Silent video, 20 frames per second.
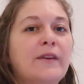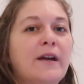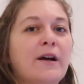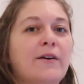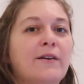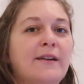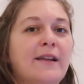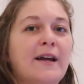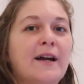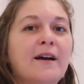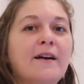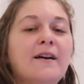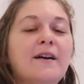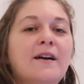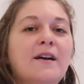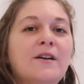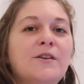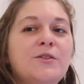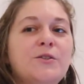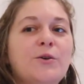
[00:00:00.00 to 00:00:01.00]
they are there,
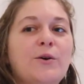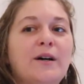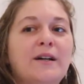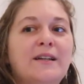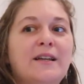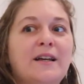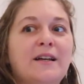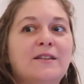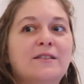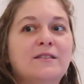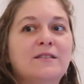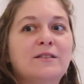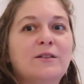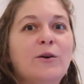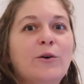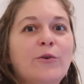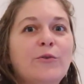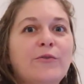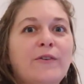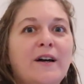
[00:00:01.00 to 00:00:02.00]
so I can
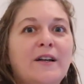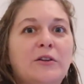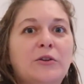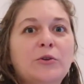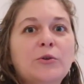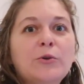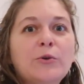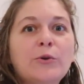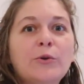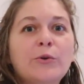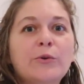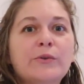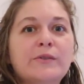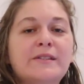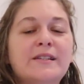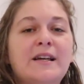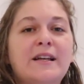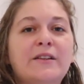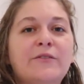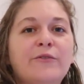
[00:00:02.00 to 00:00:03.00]
go find
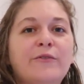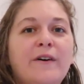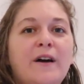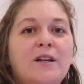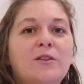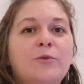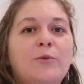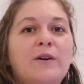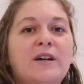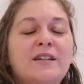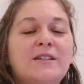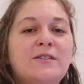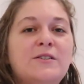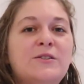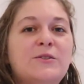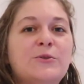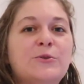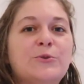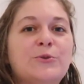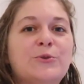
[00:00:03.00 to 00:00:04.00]
tools and find ways
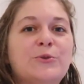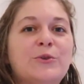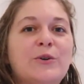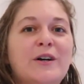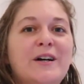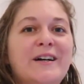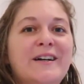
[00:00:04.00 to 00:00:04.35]
to